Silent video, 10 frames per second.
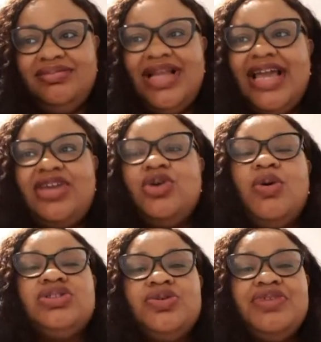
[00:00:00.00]
like you
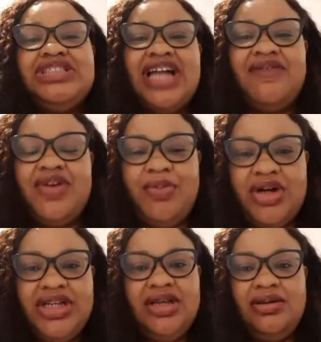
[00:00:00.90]
want to reach
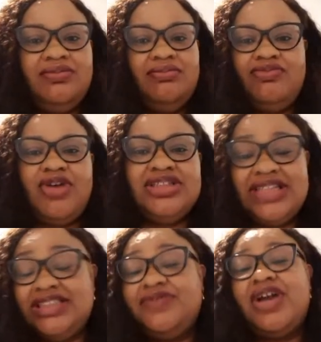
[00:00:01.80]
everybody. For
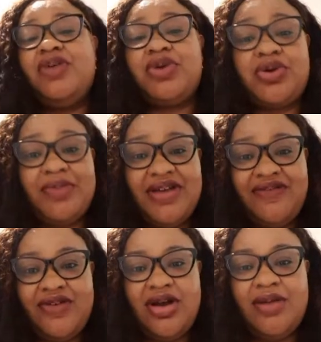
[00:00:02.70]
instance, if you're a
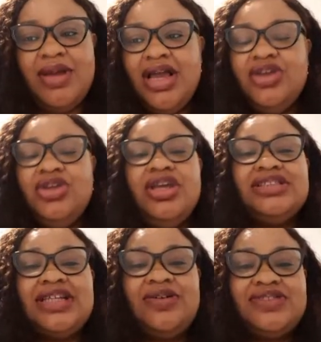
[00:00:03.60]
recruitment firm,
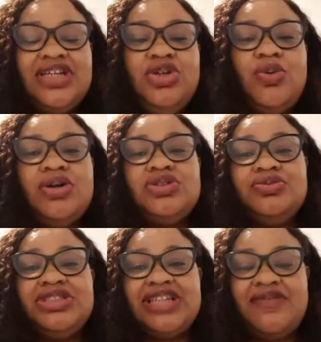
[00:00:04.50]
instead of saying you want to
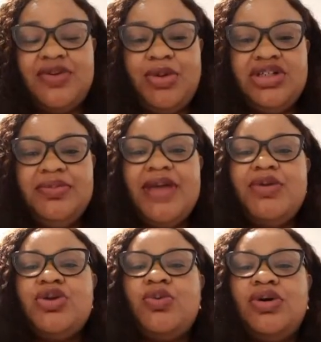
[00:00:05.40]
reach everybody,
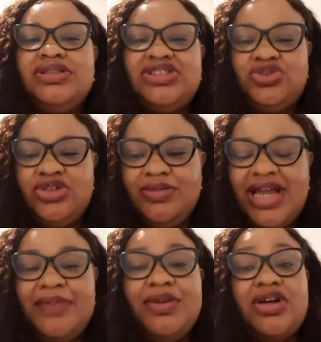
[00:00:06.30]
maybe you want to
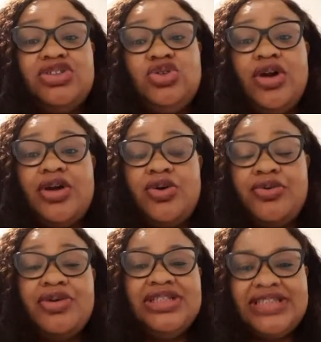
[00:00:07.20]
streamline because you're a
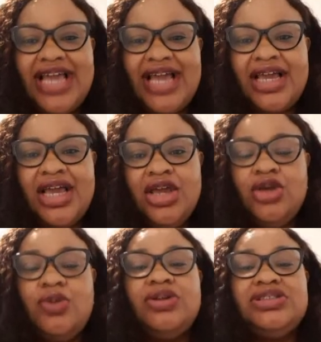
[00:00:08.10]
guru in tech.
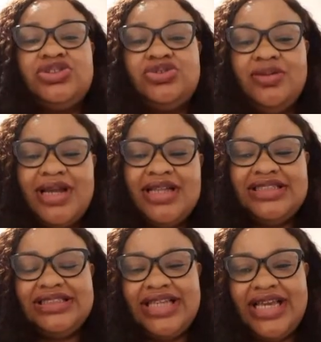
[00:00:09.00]
You want to streamline
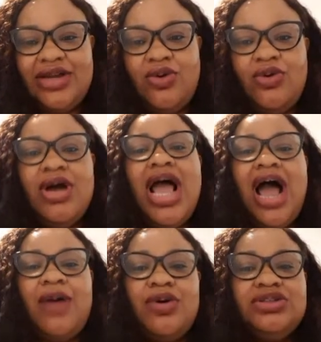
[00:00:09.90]
to saying, oh,
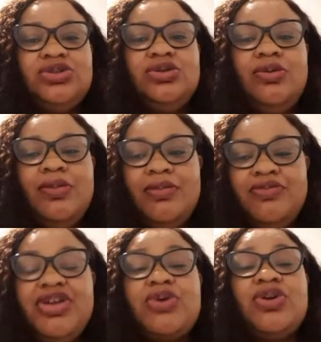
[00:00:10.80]
I want to
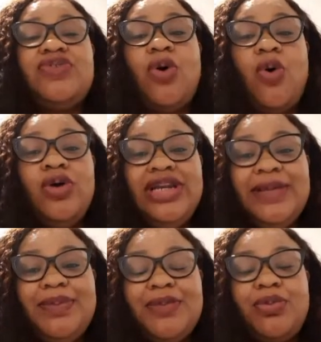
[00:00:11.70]
recruit for
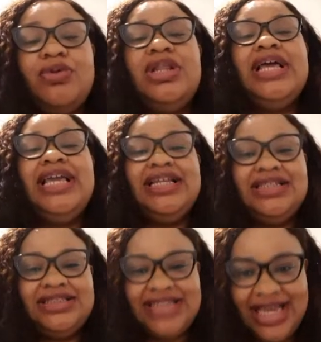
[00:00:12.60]
only people in
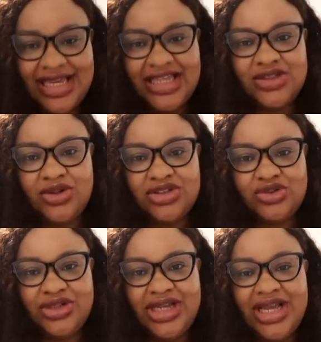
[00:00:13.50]
the tech
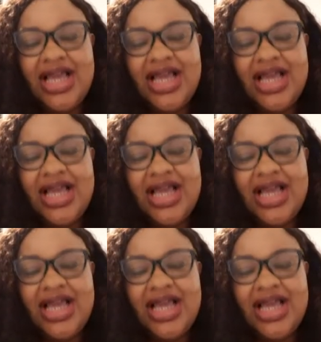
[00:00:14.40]
industry,